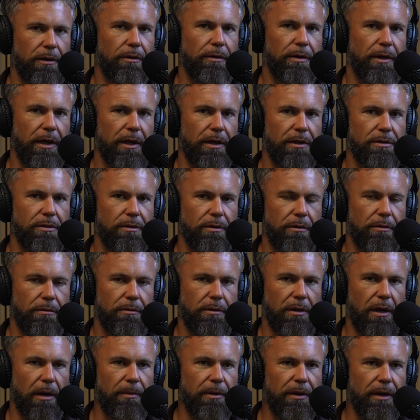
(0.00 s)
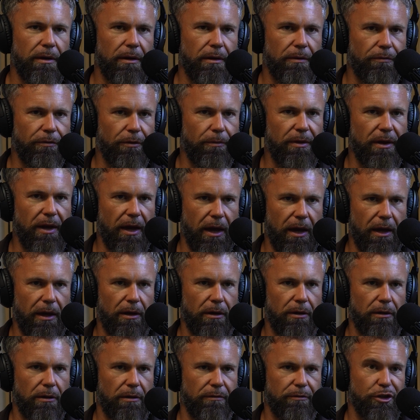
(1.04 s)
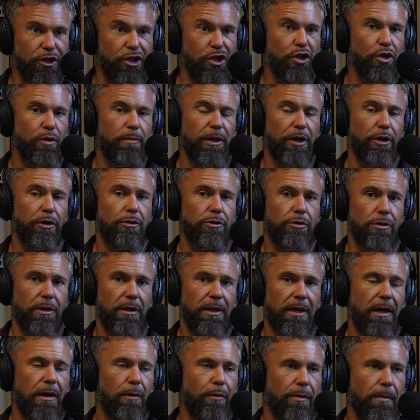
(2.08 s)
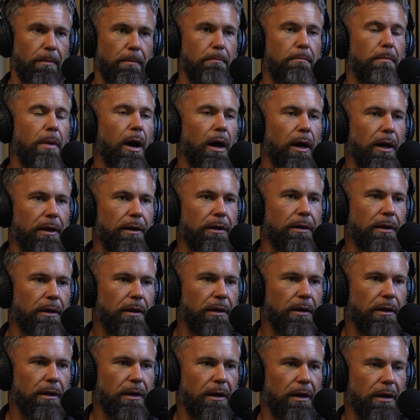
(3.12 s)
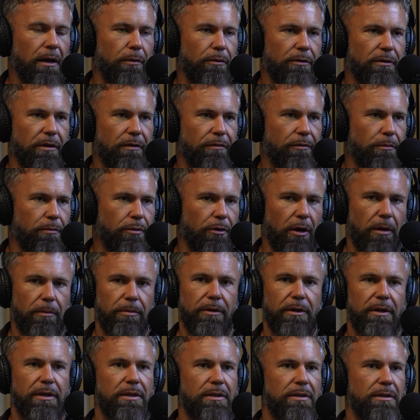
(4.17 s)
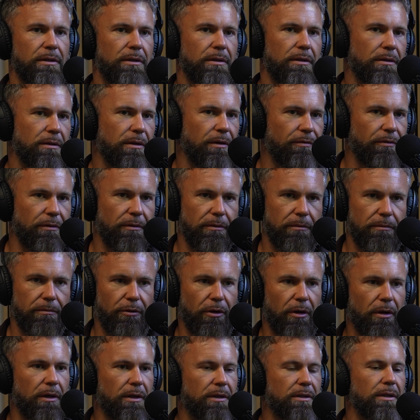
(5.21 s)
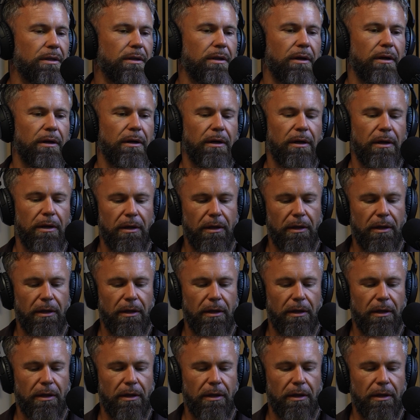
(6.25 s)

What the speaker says: Okay, so coming from the angle of assuming you're drilling out with mud, with different properties and different products in there,